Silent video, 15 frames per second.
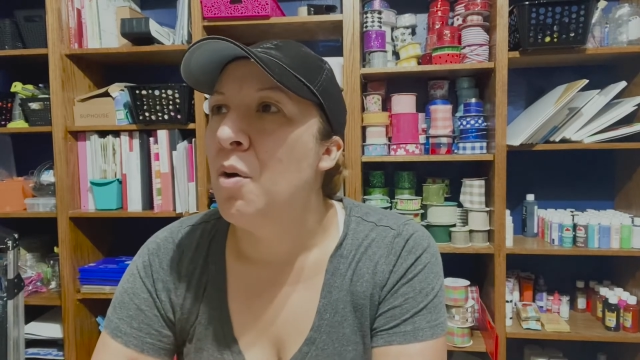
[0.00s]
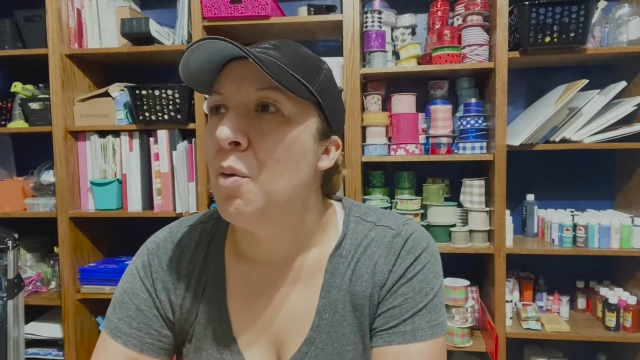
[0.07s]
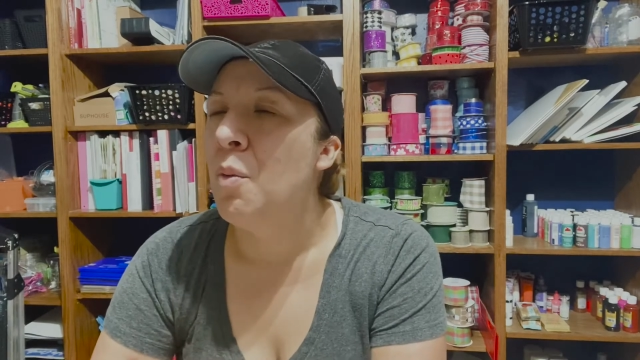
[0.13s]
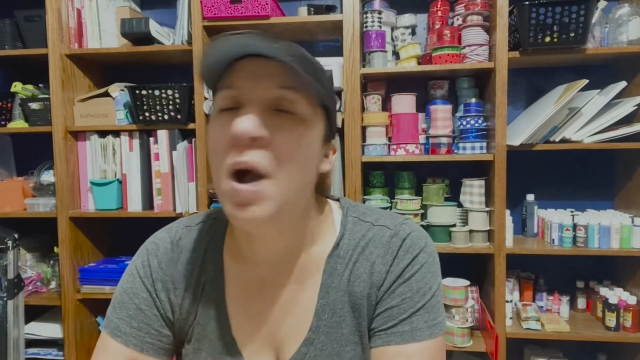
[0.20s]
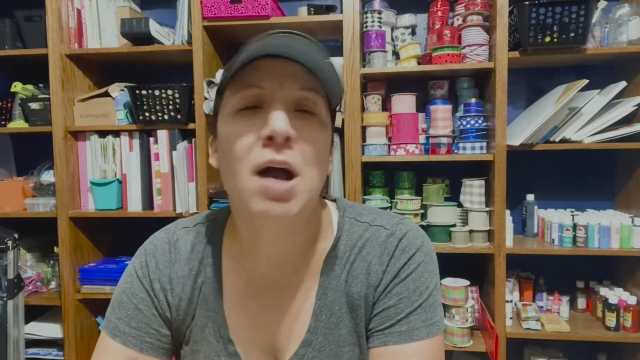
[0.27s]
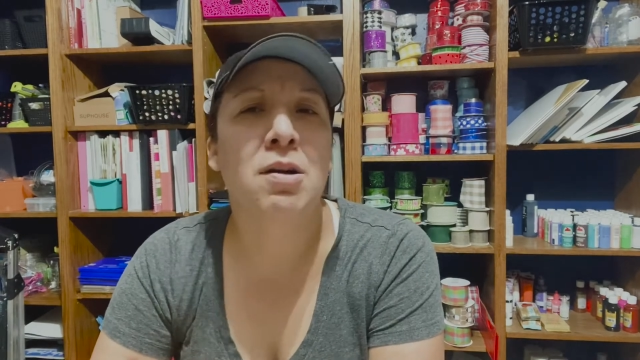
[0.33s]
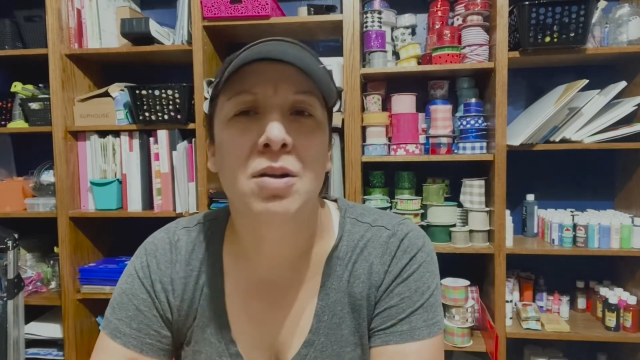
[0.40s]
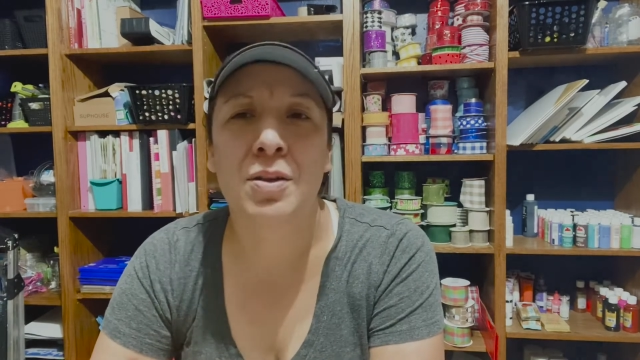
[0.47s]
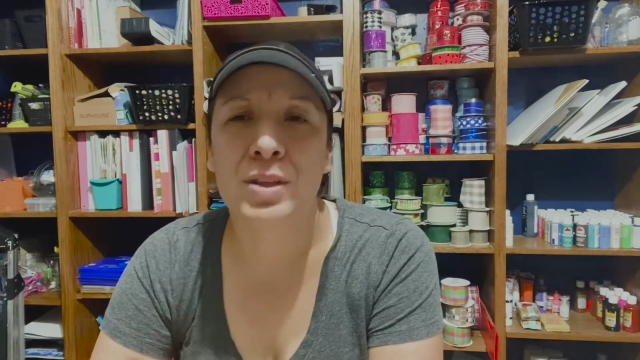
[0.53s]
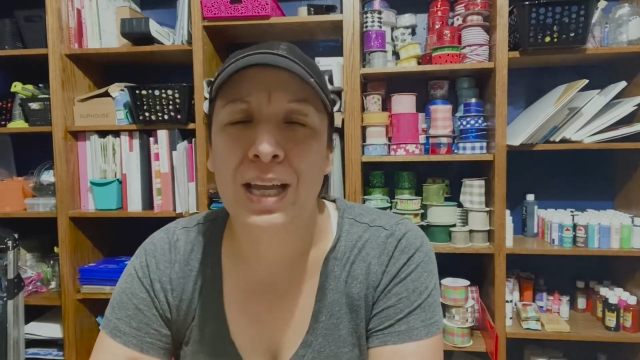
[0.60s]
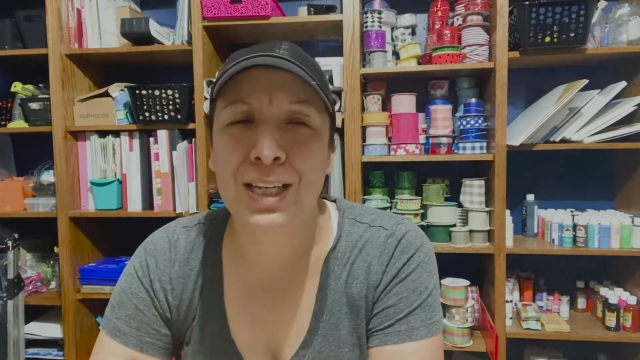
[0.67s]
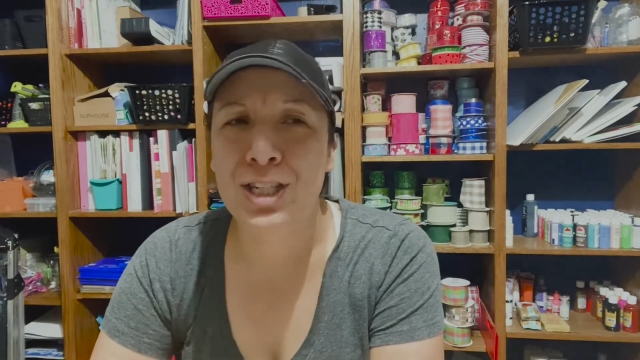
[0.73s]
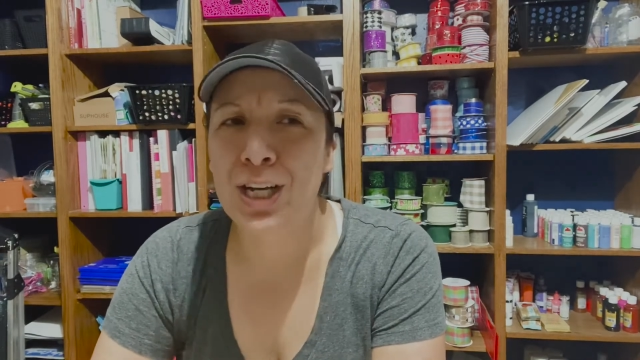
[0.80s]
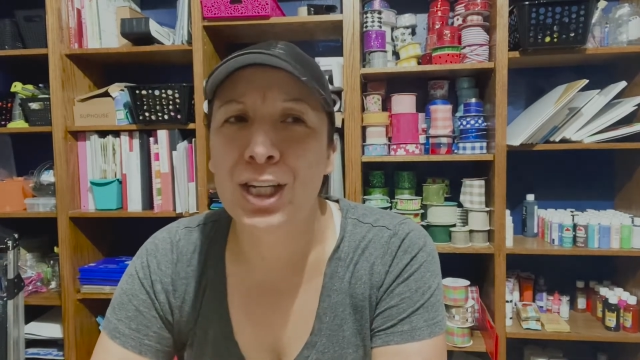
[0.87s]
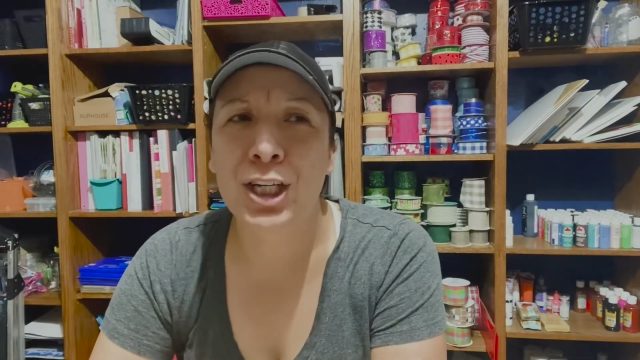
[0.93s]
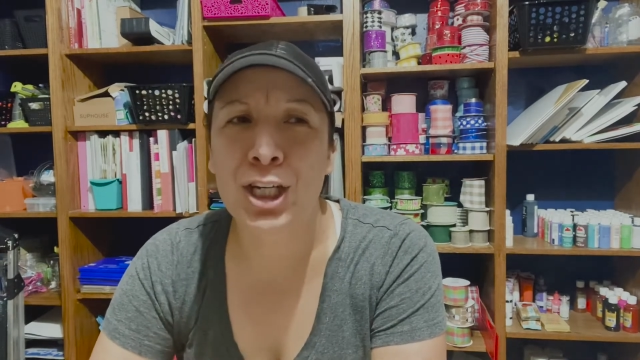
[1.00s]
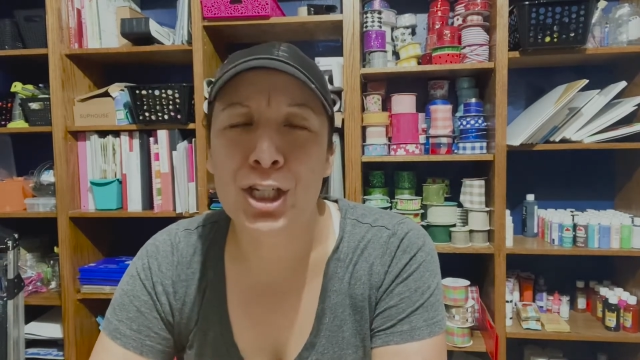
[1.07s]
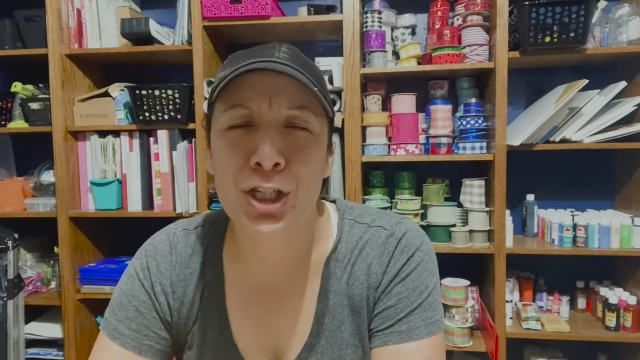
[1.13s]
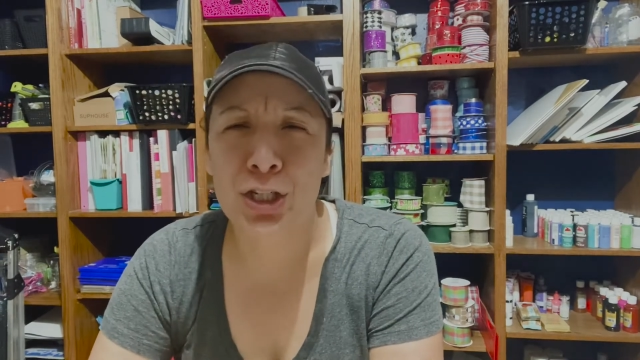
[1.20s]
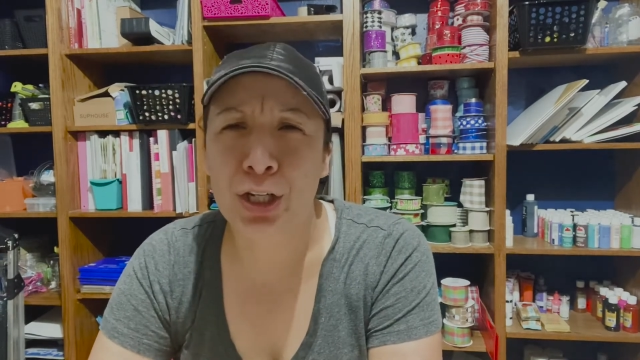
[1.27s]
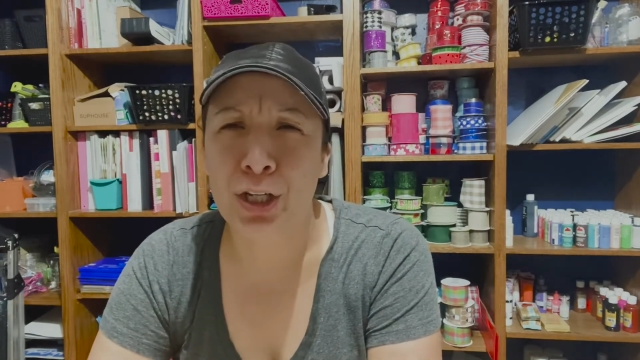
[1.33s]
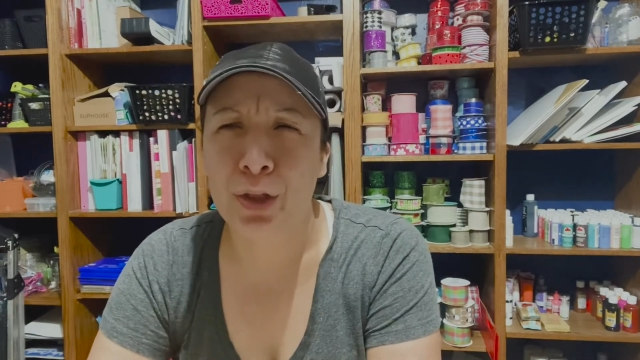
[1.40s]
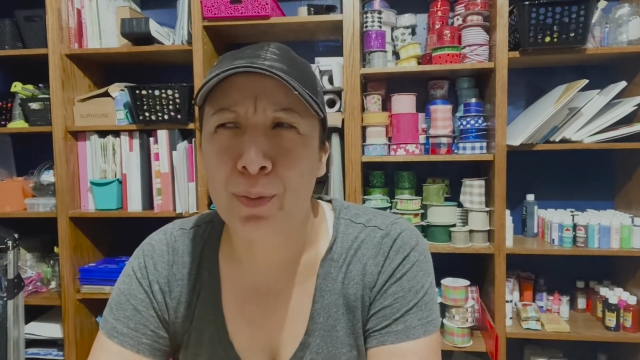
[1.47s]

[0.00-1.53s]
wow, like Jenna Kutcher took a